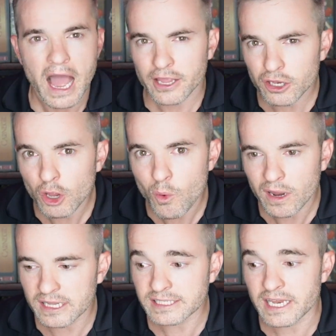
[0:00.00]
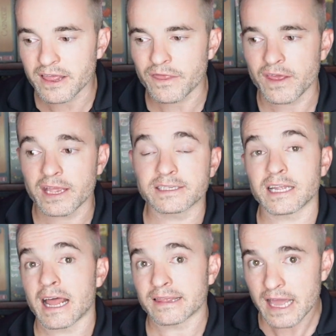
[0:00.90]
I could go on listing things
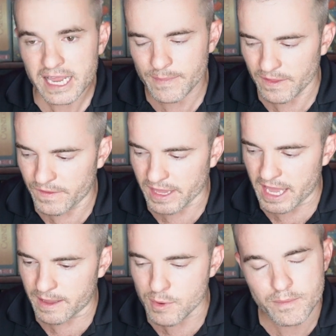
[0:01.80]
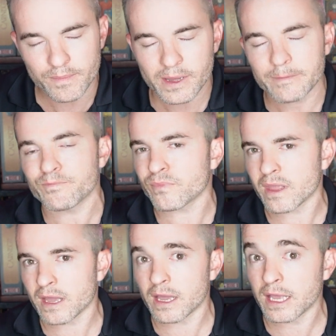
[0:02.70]
that I like about the game, but
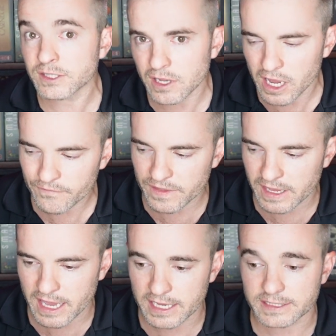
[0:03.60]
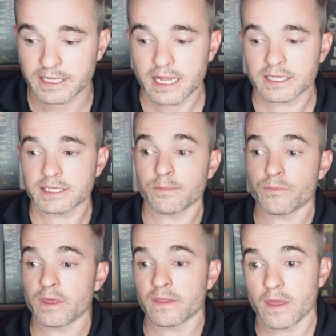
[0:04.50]
it's often the case that
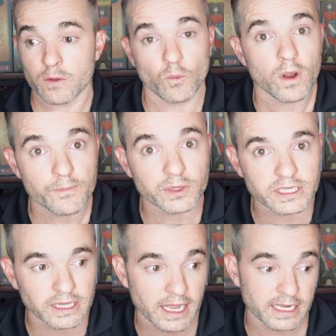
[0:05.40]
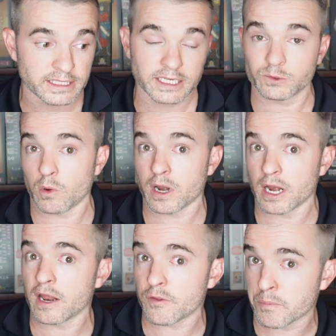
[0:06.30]
something that one person likes is what
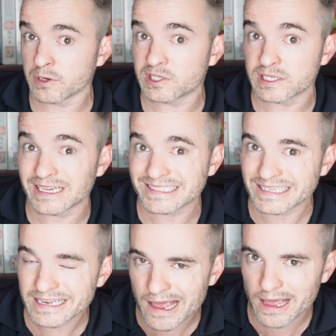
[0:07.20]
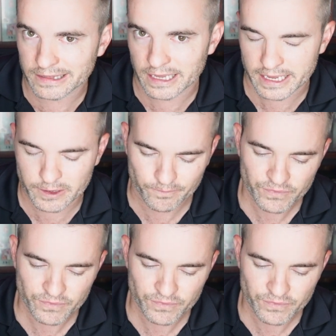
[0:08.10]
another person does not like.